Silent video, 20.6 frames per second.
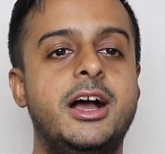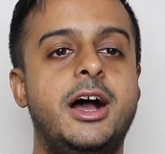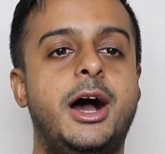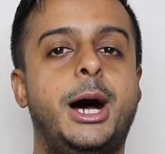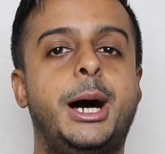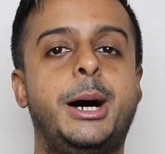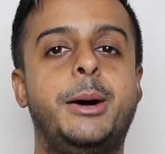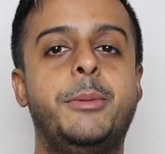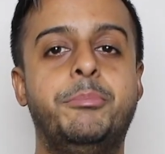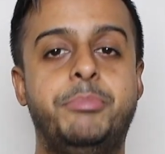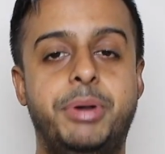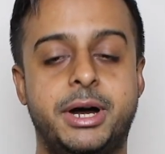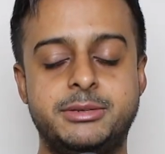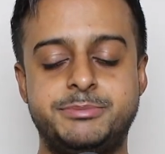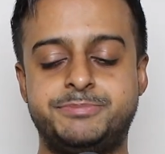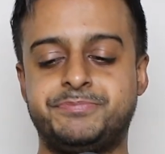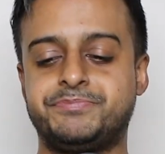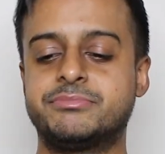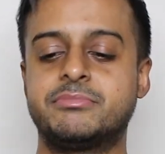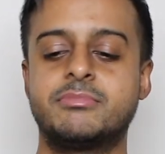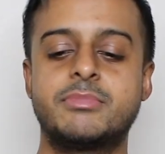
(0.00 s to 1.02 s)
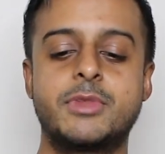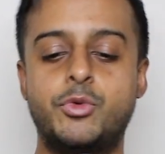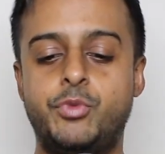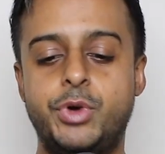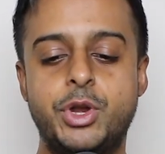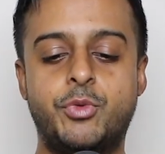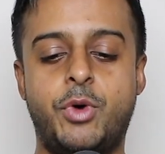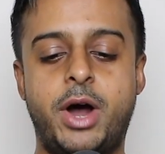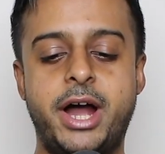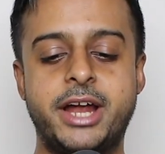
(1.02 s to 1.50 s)
But
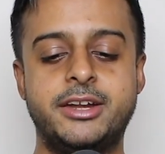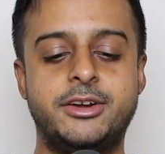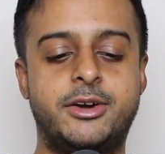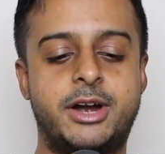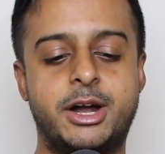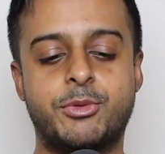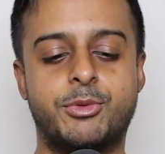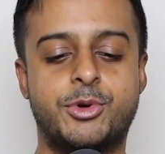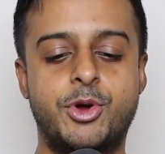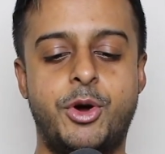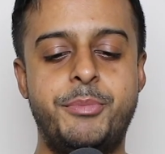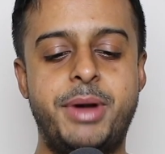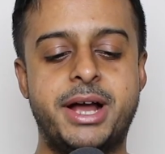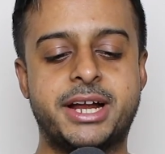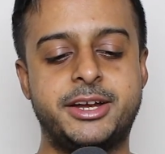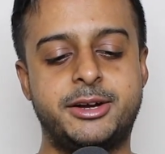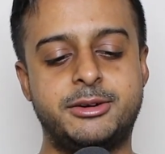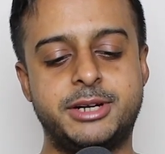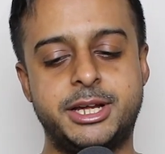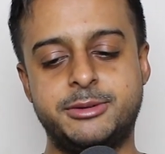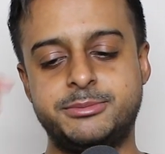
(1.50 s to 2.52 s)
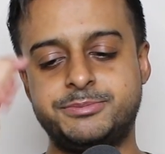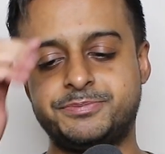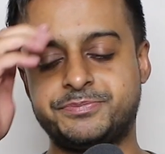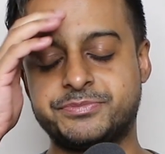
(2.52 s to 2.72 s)
rewind. All right. We're going back here now,